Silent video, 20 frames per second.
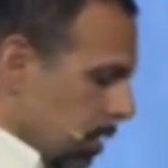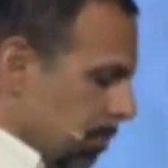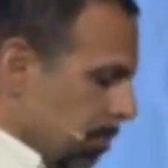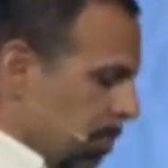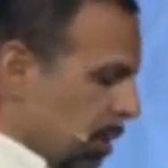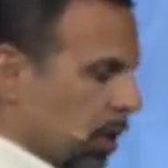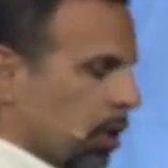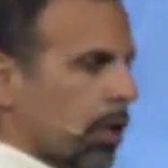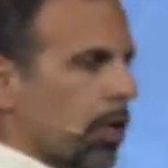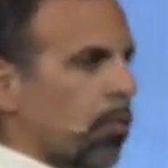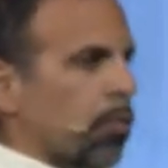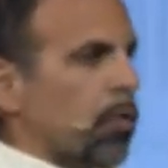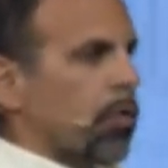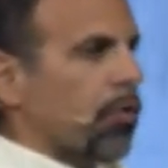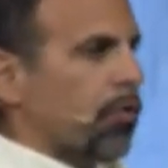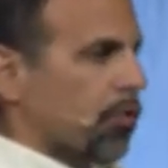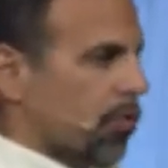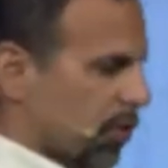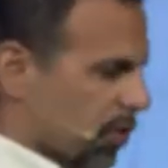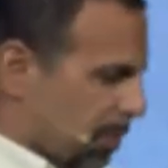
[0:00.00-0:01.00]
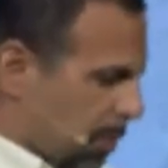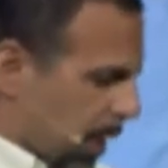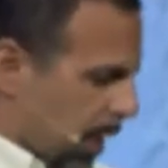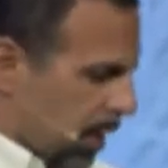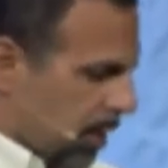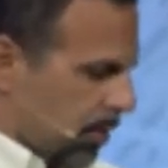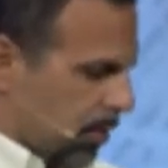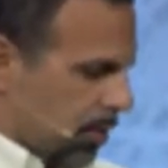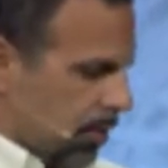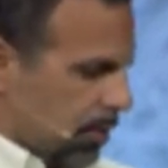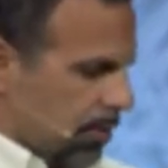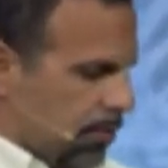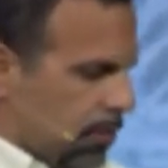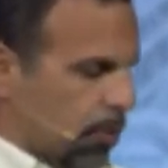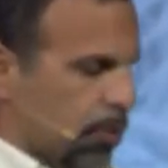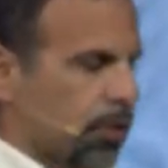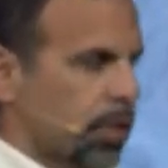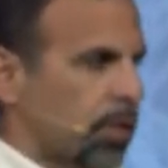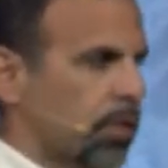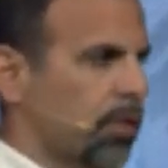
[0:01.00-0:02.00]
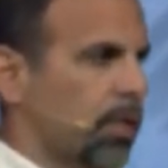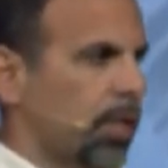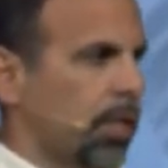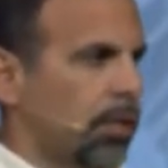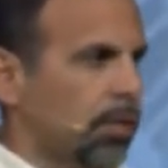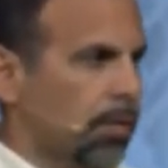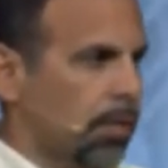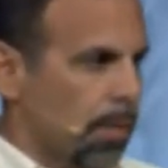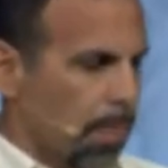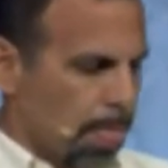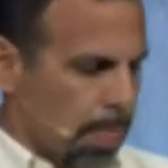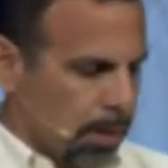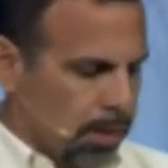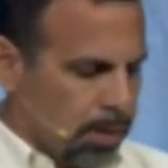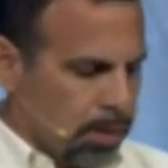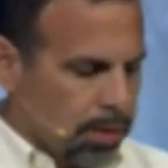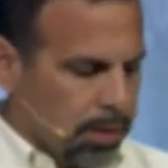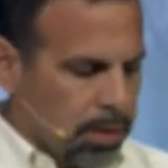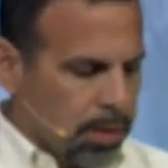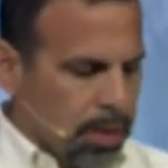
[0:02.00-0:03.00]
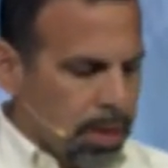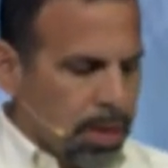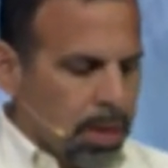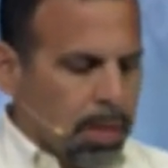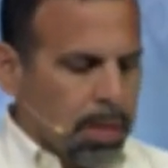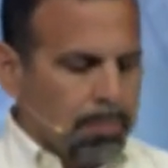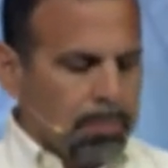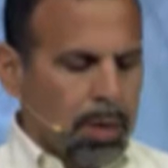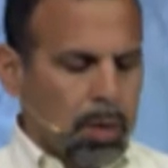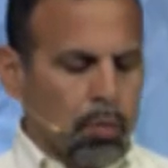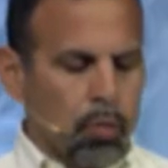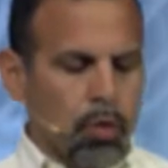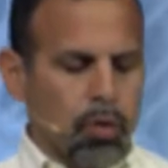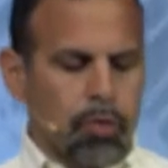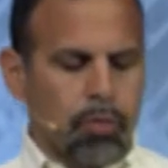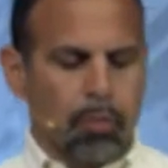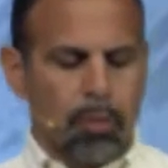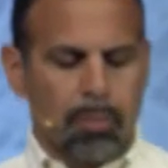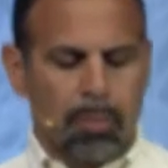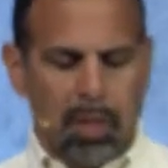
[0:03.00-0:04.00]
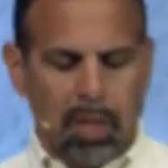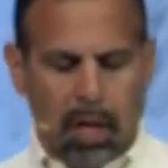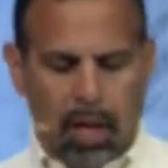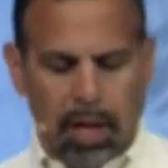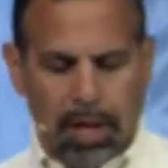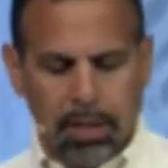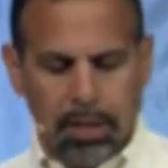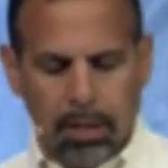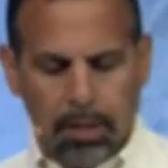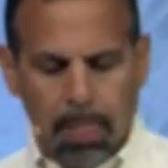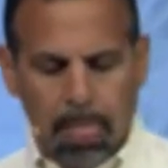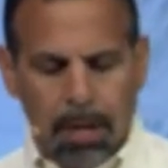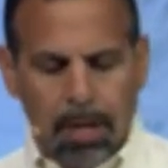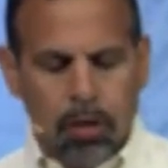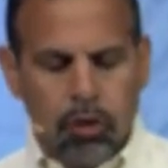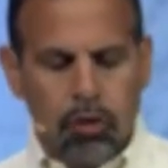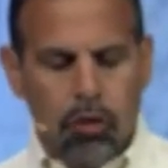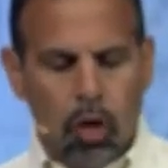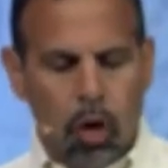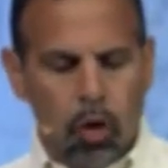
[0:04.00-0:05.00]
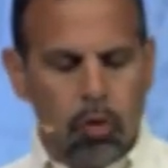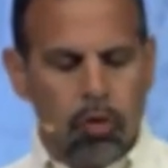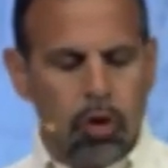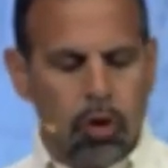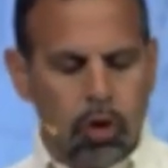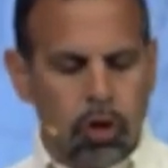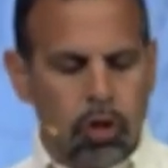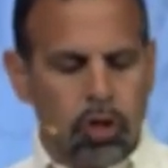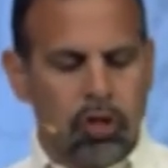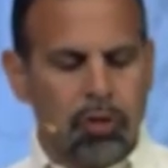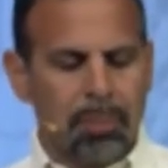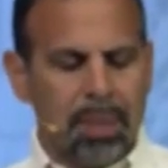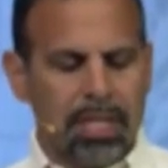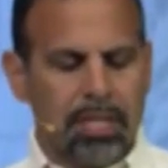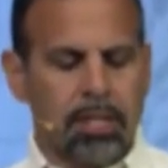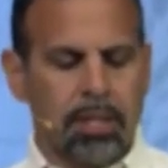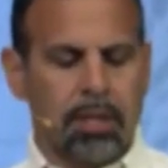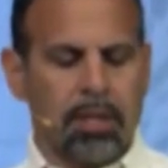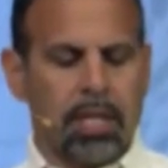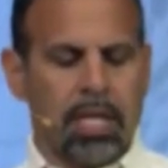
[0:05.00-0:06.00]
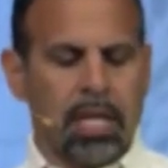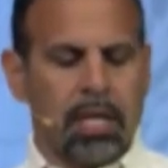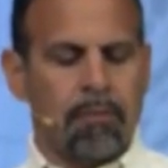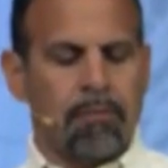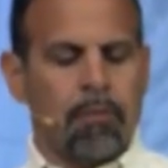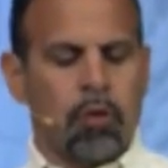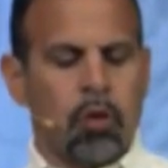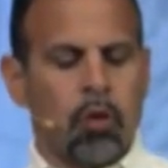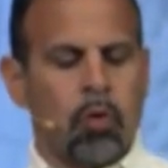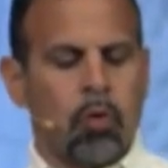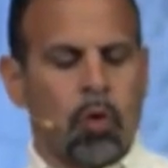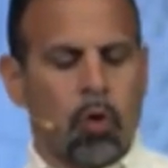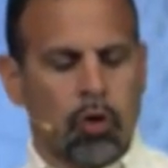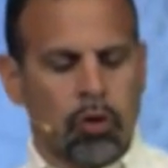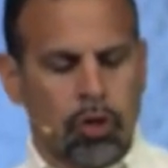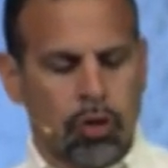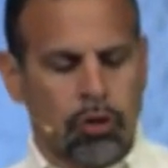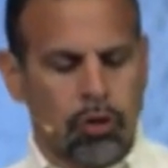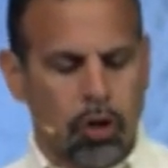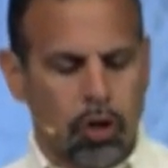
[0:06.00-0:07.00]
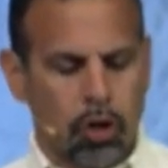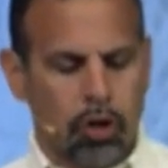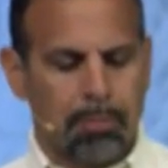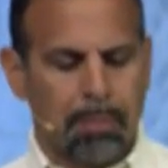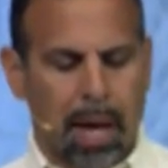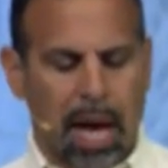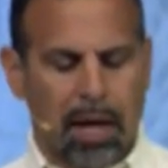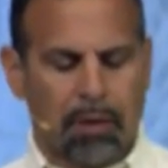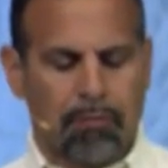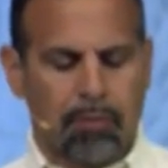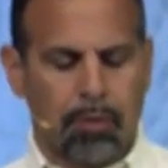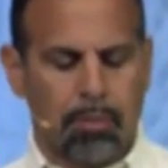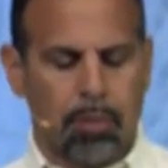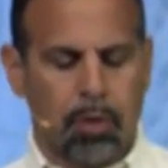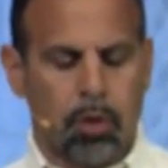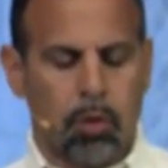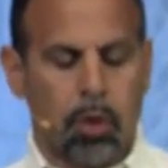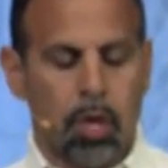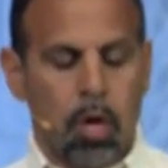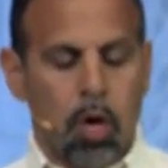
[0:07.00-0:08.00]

But look at Ruth's response, verse 16. But Ruth replied, "Don't urge me to leave you or to turn back from you.